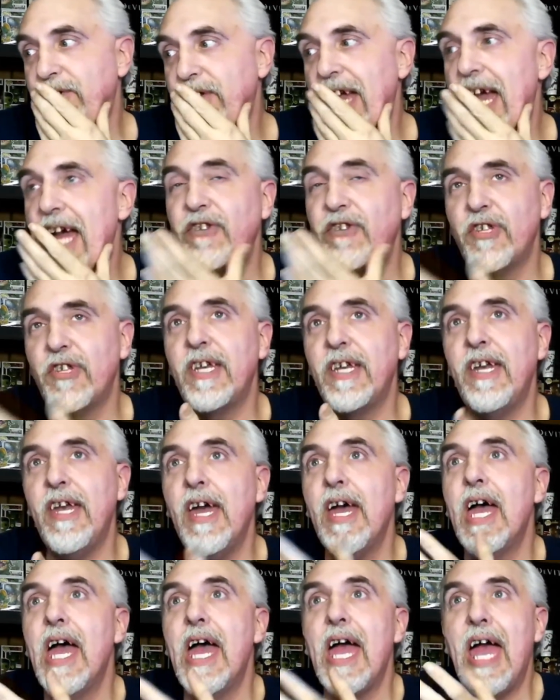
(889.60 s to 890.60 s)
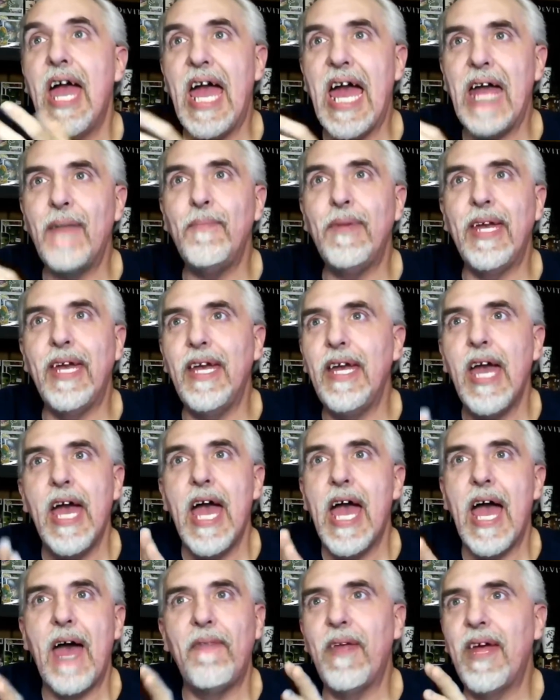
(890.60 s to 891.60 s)
Because she actually had me,
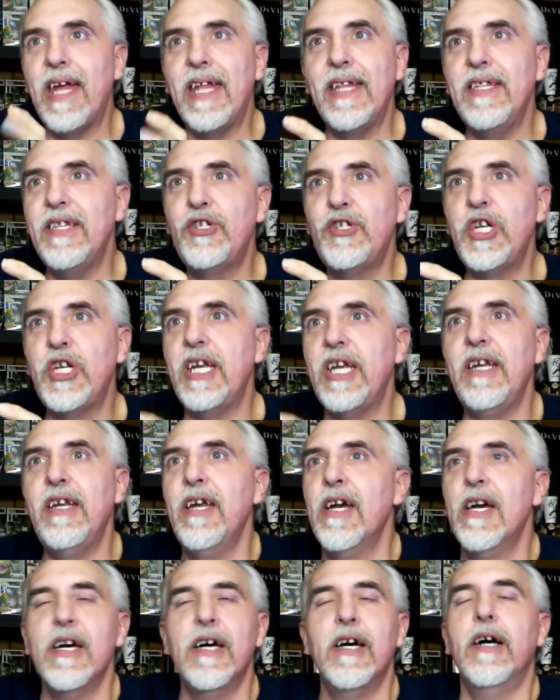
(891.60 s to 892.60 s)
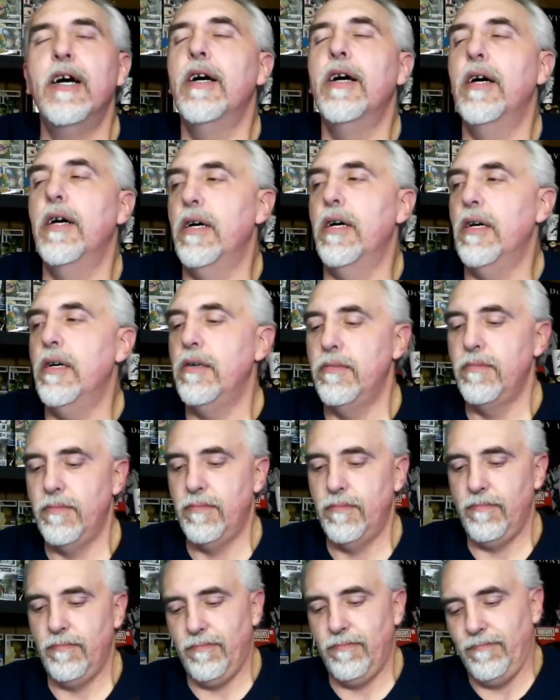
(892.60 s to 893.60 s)
and then she.
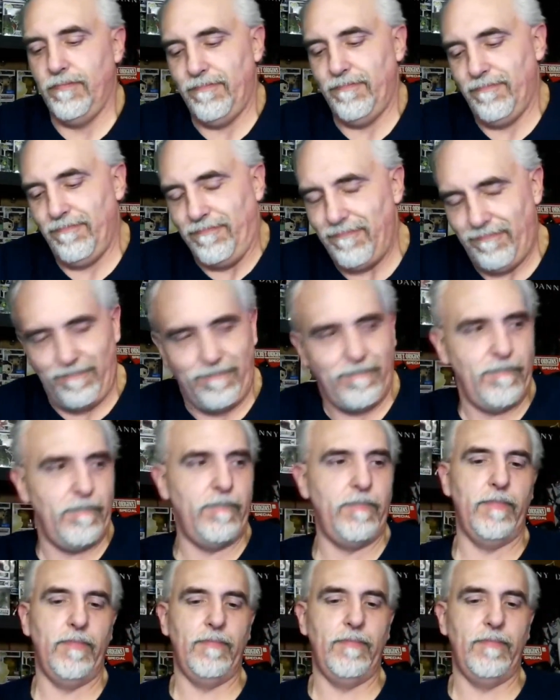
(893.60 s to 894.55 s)
Oh.